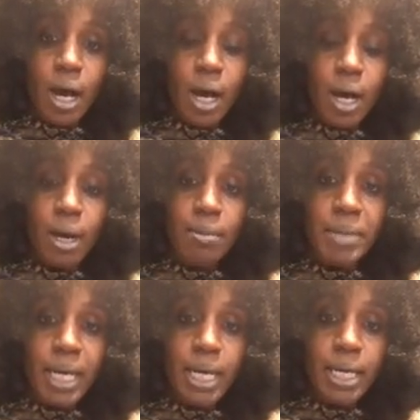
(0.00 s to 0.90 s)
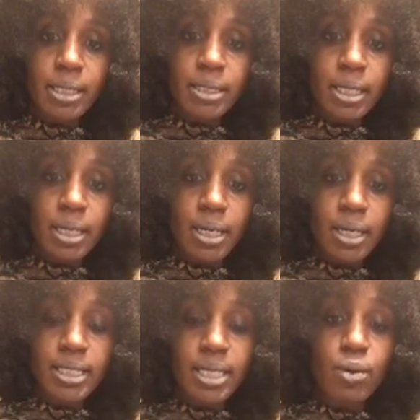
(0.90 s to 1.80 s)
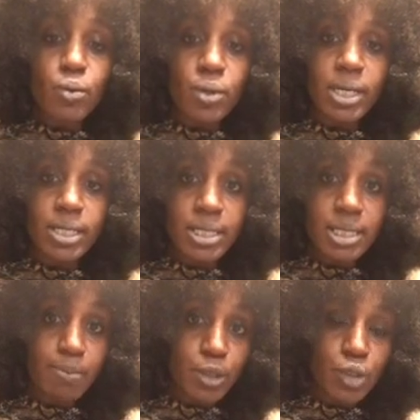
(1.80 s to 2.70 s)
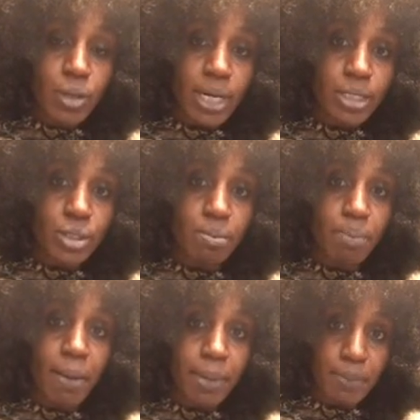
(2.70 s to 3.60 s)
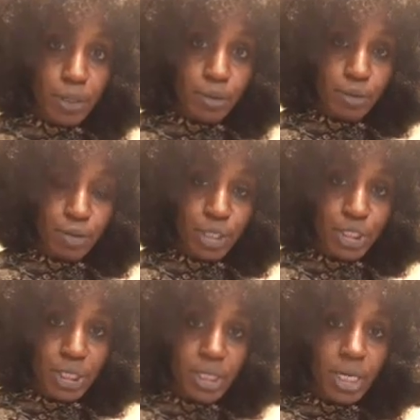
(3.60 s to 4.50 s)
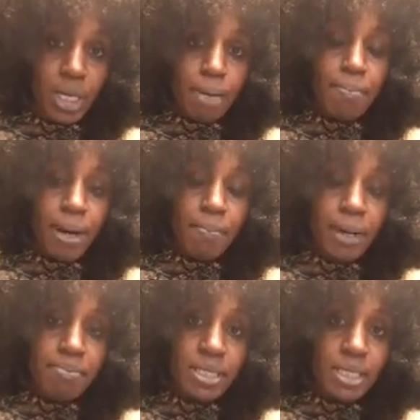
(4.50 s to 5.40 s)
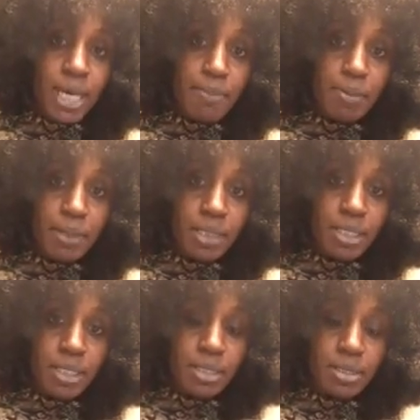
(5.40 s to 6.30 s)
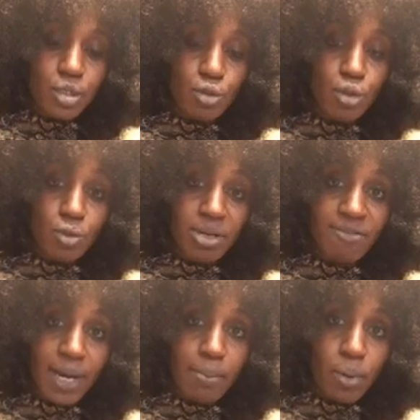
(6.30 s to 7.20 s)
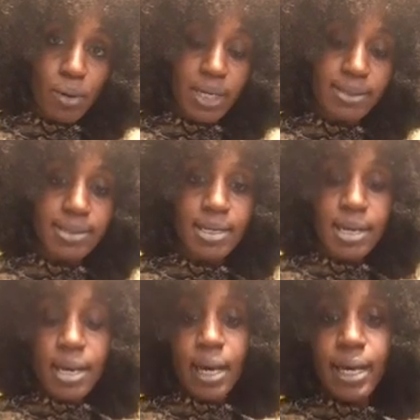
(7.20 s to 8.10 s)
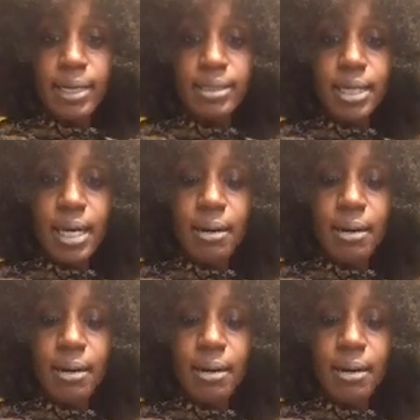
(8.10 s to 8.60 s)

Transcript: And it's a really simple trick to bump up your nutrition, bump up the capabilities to shrink fibroids, and